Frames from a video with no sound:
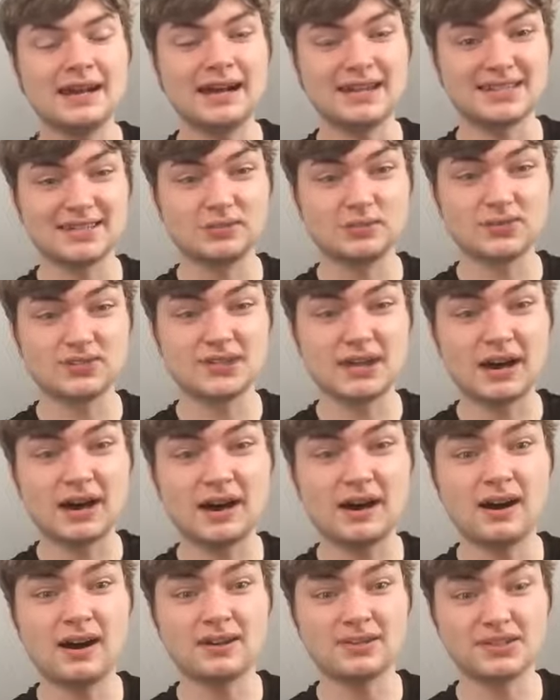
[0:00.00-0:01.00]
as it was the
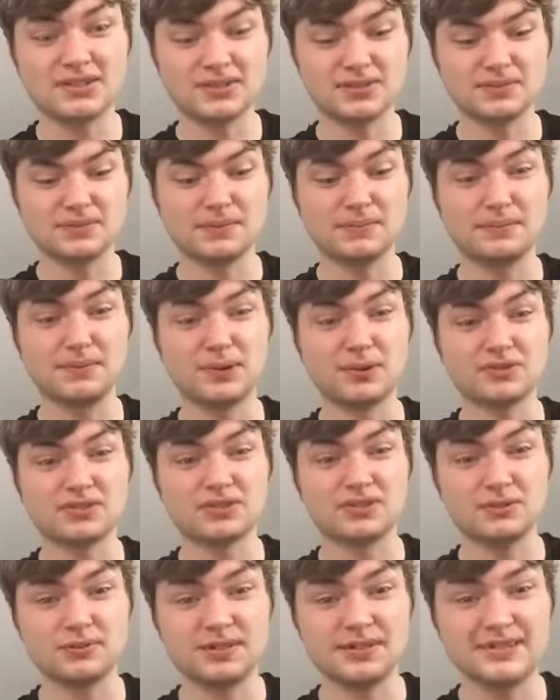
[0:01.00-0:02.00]
hardest of the books
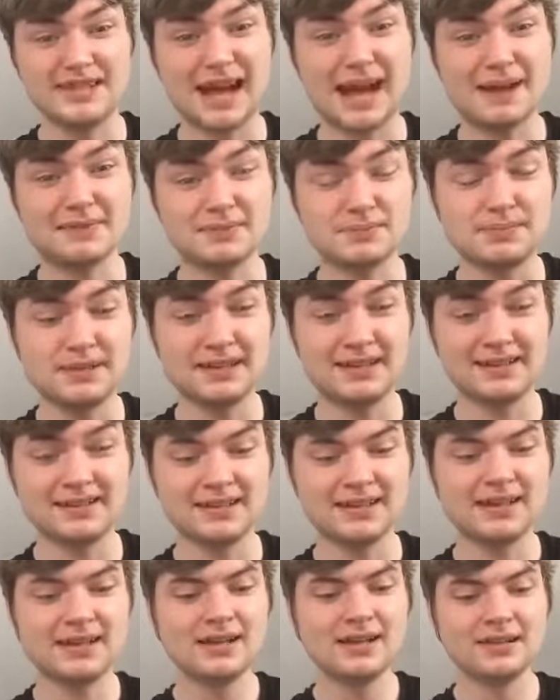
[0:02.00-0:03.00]
to adapt, being
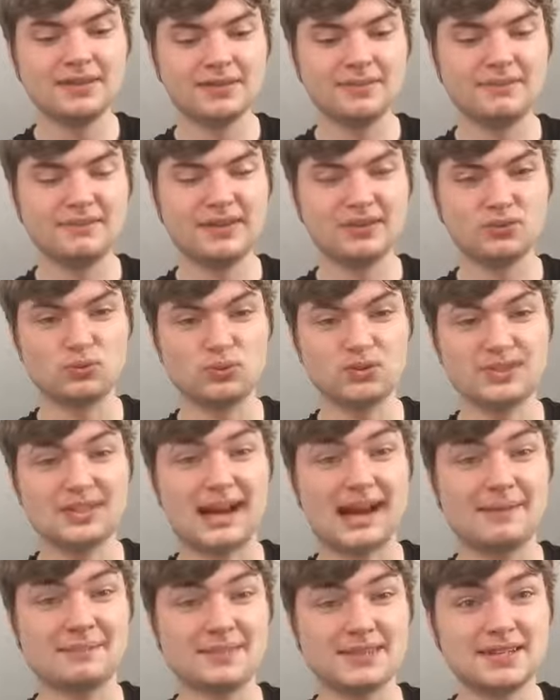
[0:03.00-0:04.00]
the middle
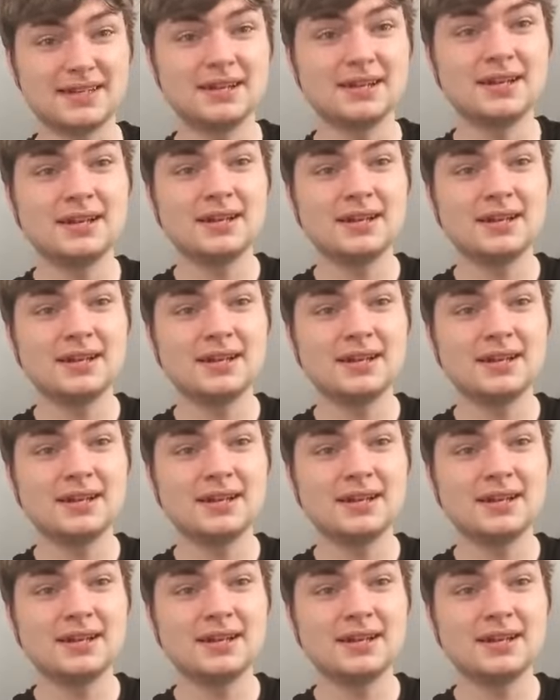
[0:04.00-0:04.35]
chapter.